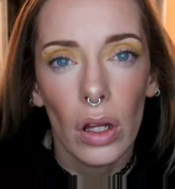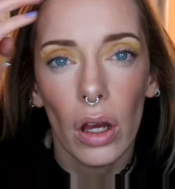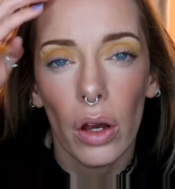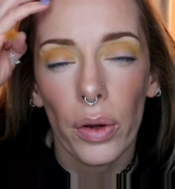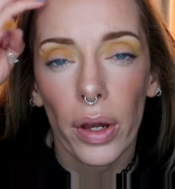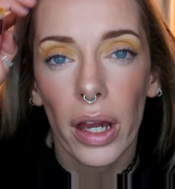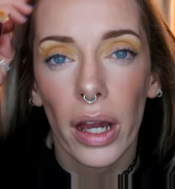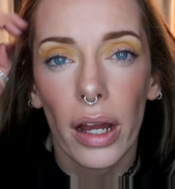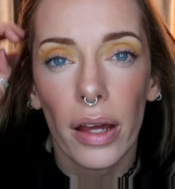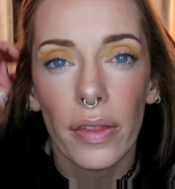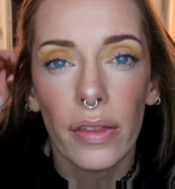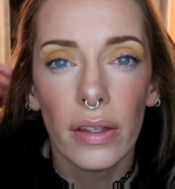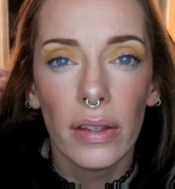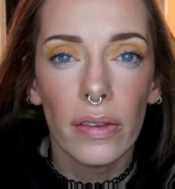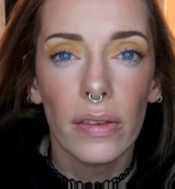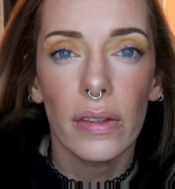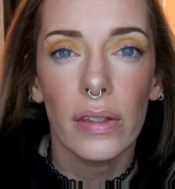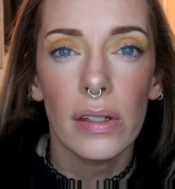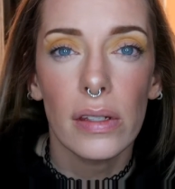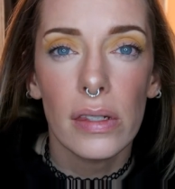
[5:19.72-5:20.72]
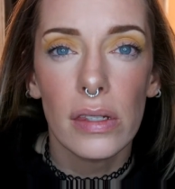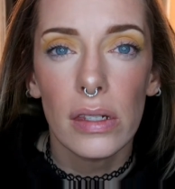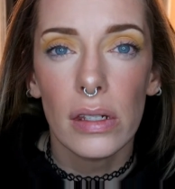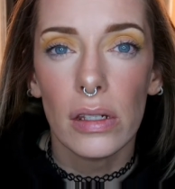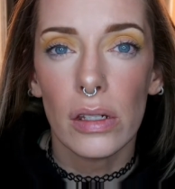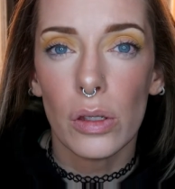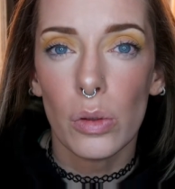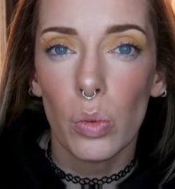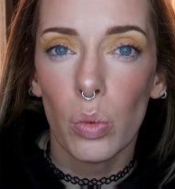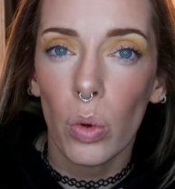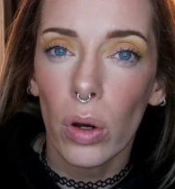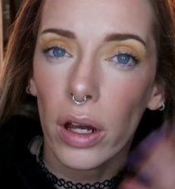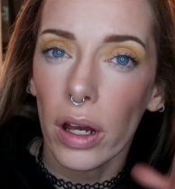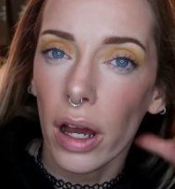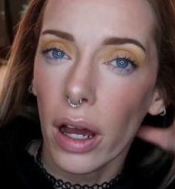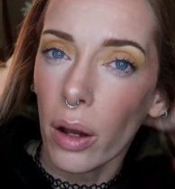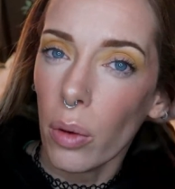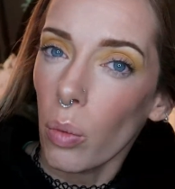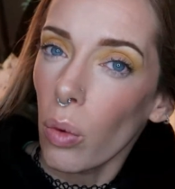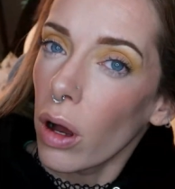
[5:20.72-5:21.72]
Okay, I think this is
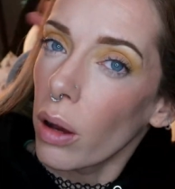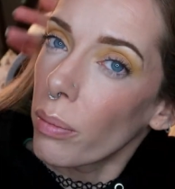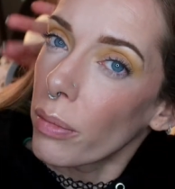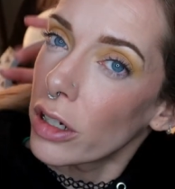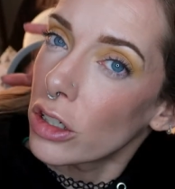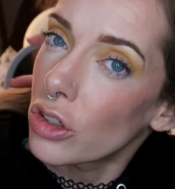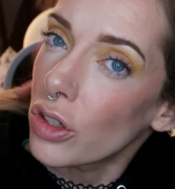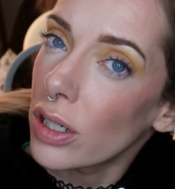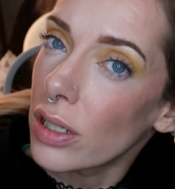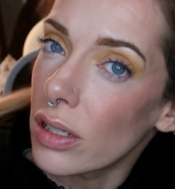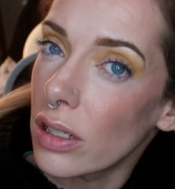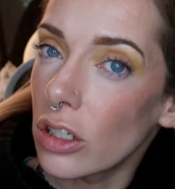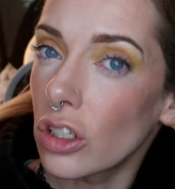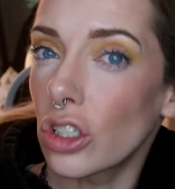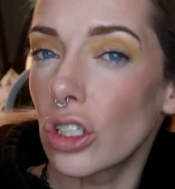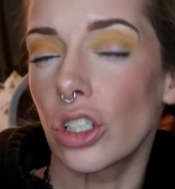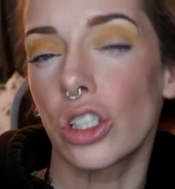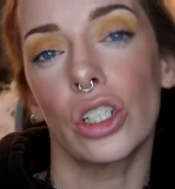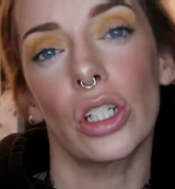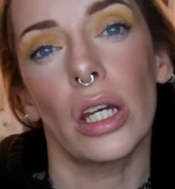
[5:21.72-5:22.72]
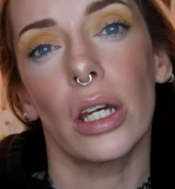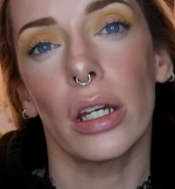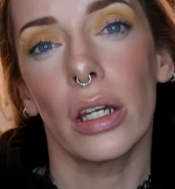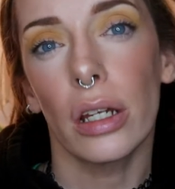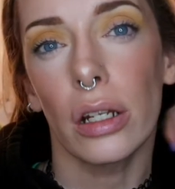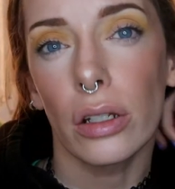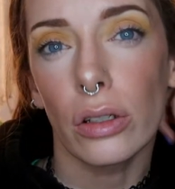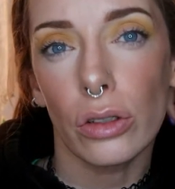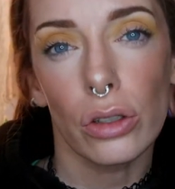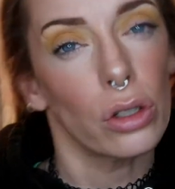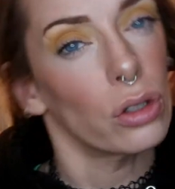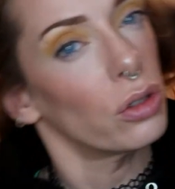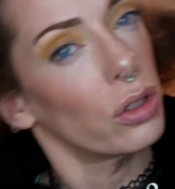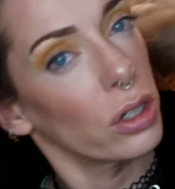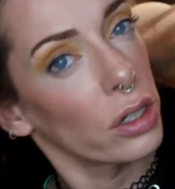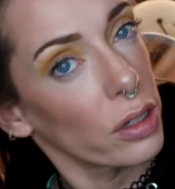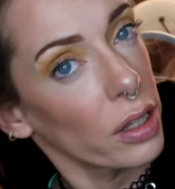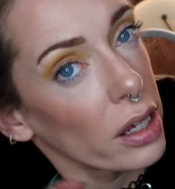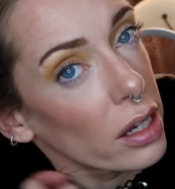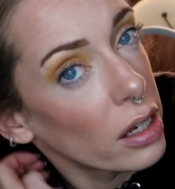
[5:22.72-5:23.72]
what I want my transition shade to
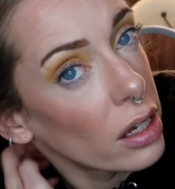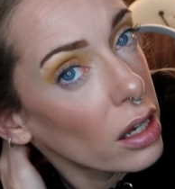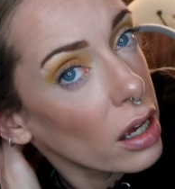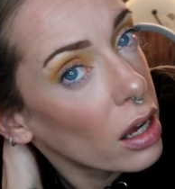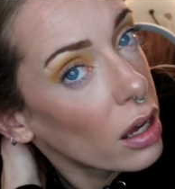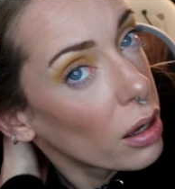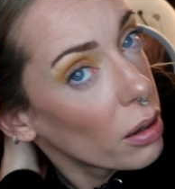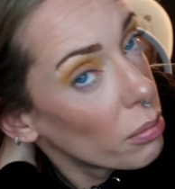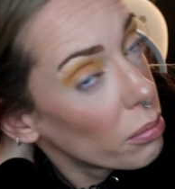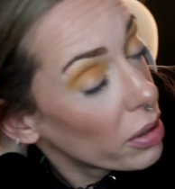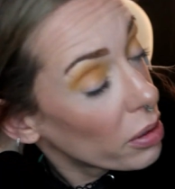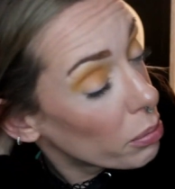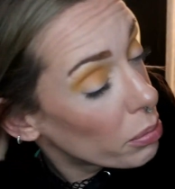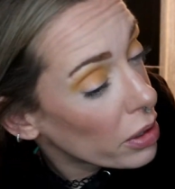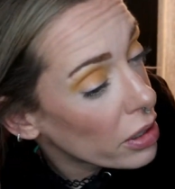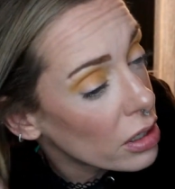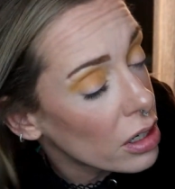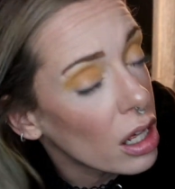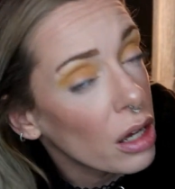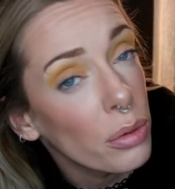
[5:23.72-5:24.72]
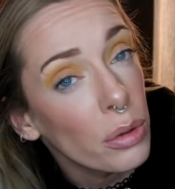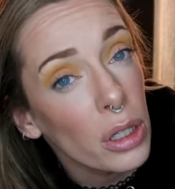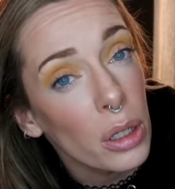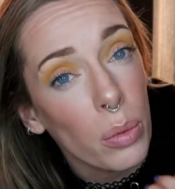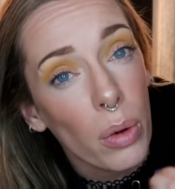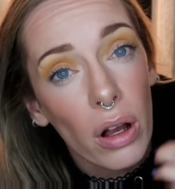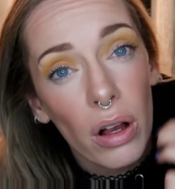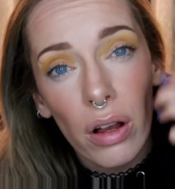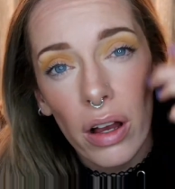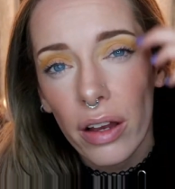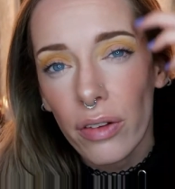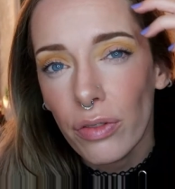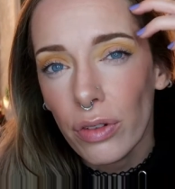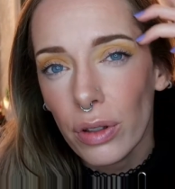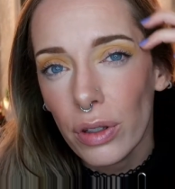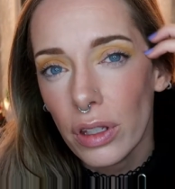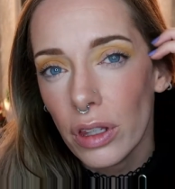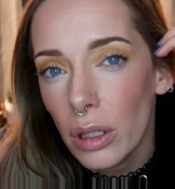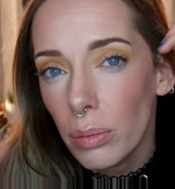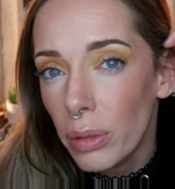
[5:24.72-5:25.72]
look like. It blended out really well. I
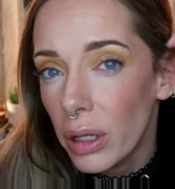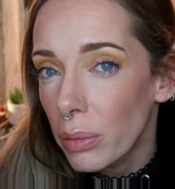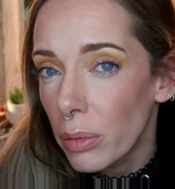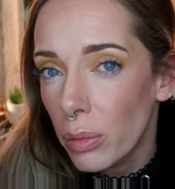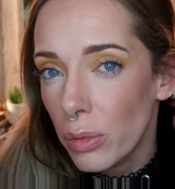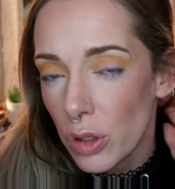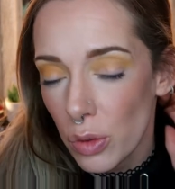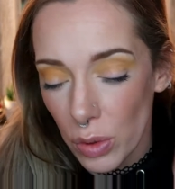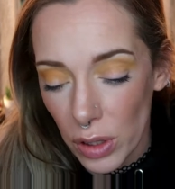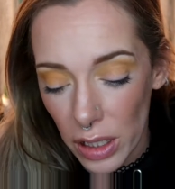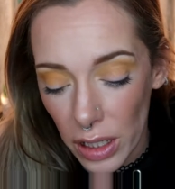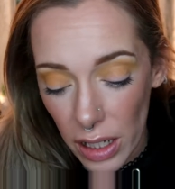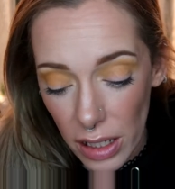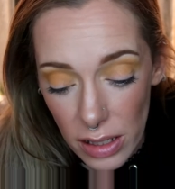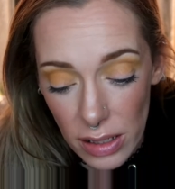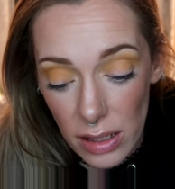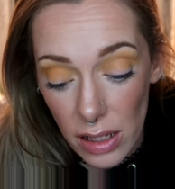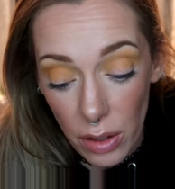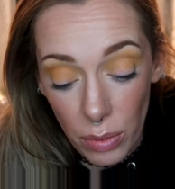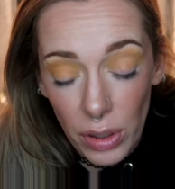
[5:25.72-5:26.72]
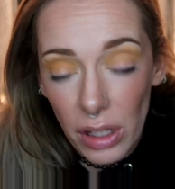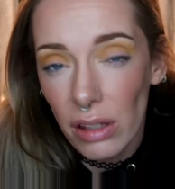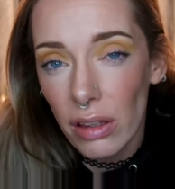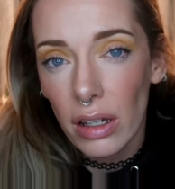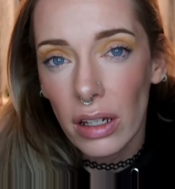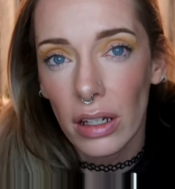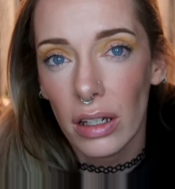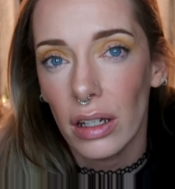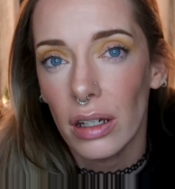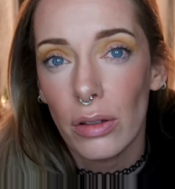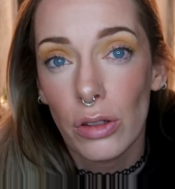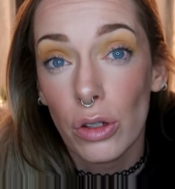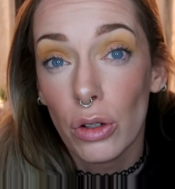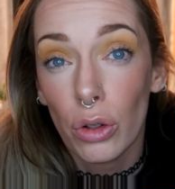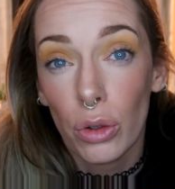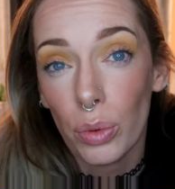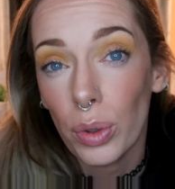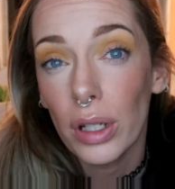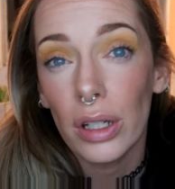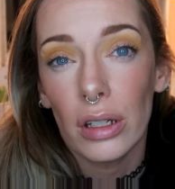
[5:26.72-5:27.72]
feel like the pigment was really nice. I really like it. It's a
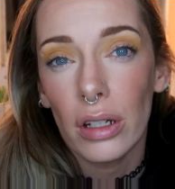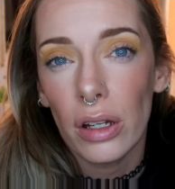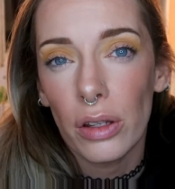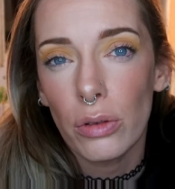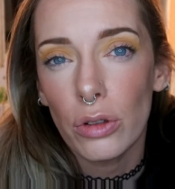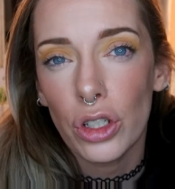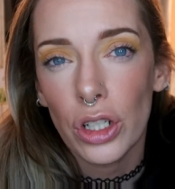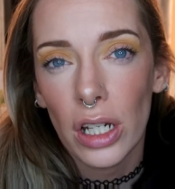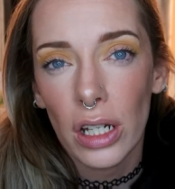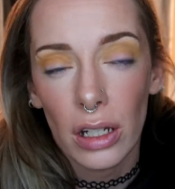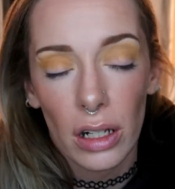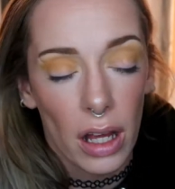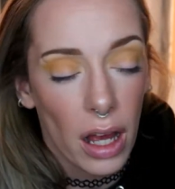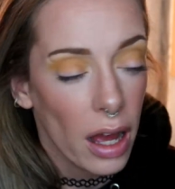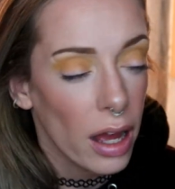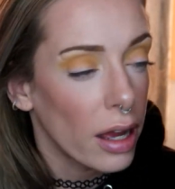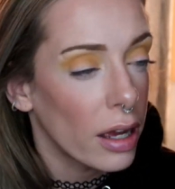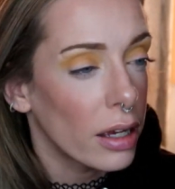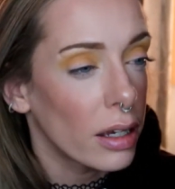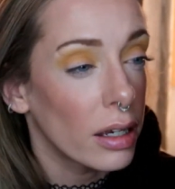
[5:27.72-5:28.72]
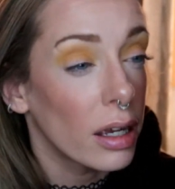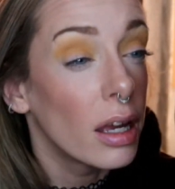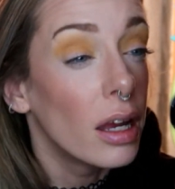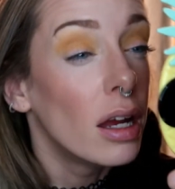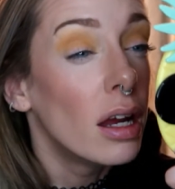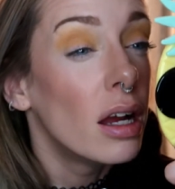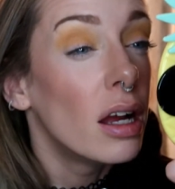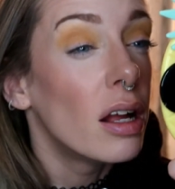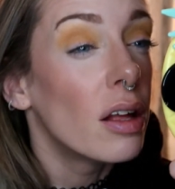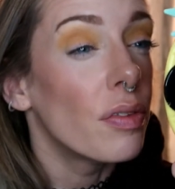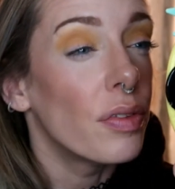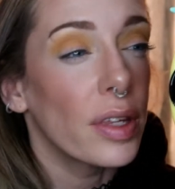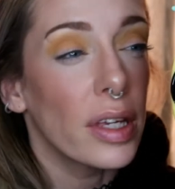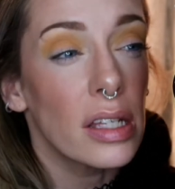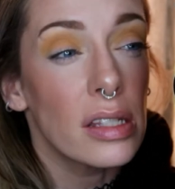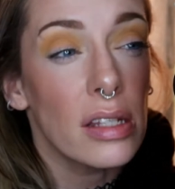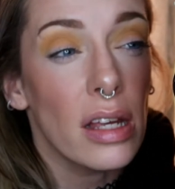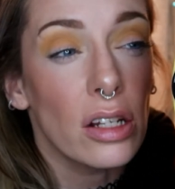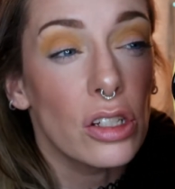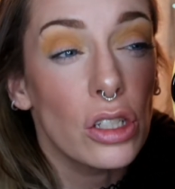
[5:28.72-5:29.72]
great yellow shade. I
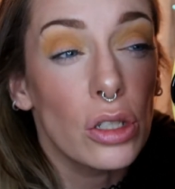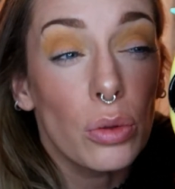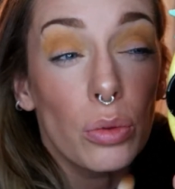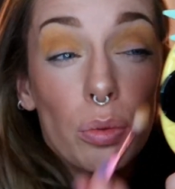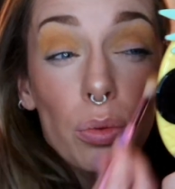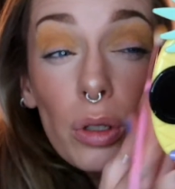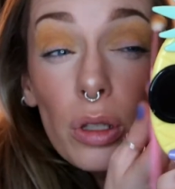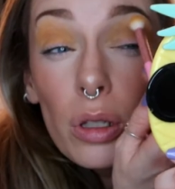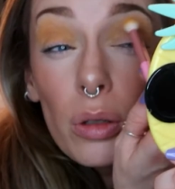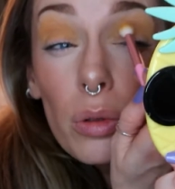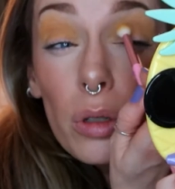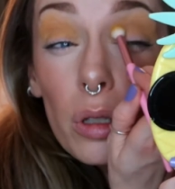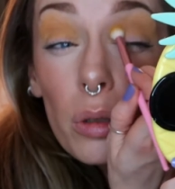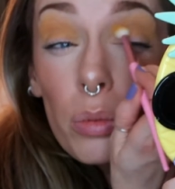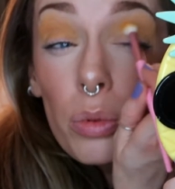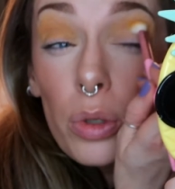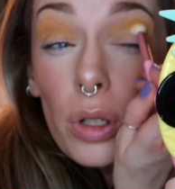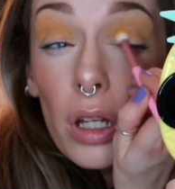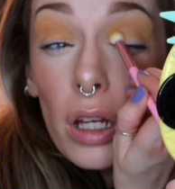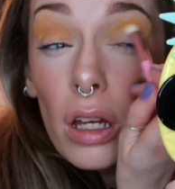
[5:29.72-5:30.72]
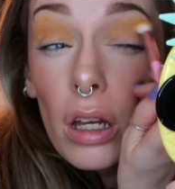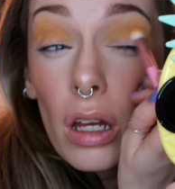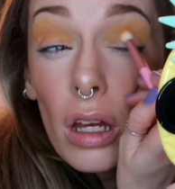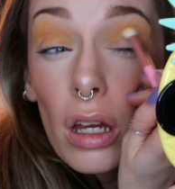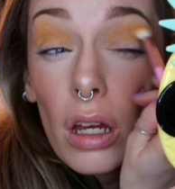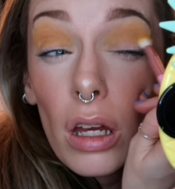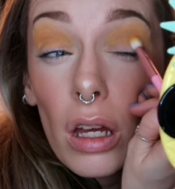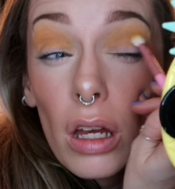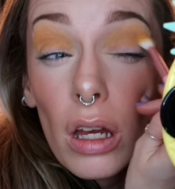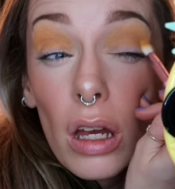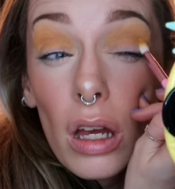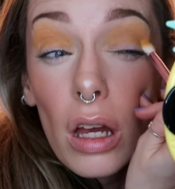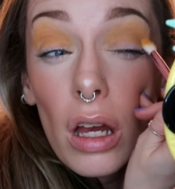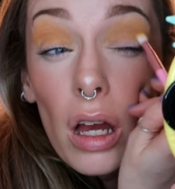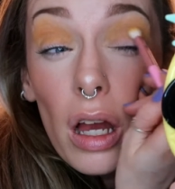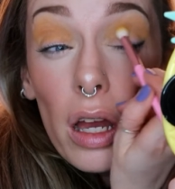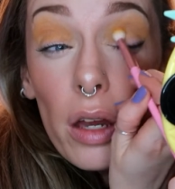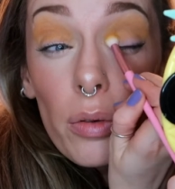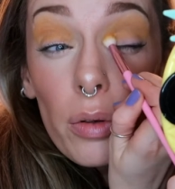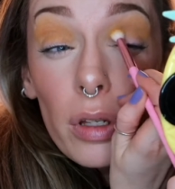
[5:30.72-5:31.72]
think it's actually really, really pretty.
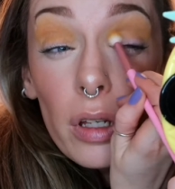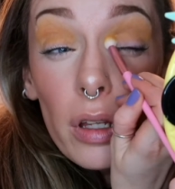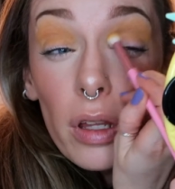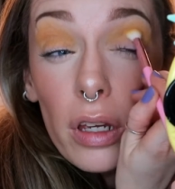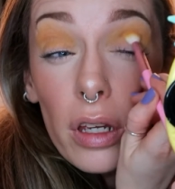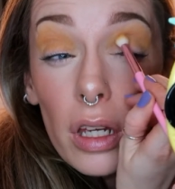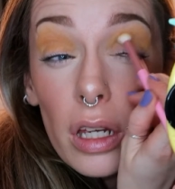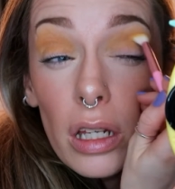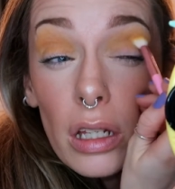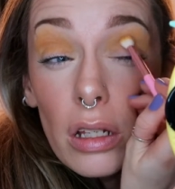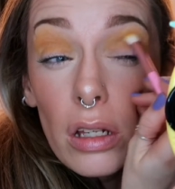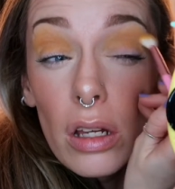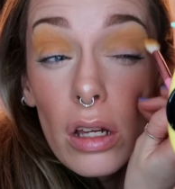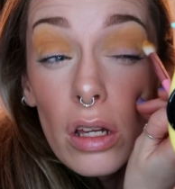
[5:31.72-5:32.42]
I really like it.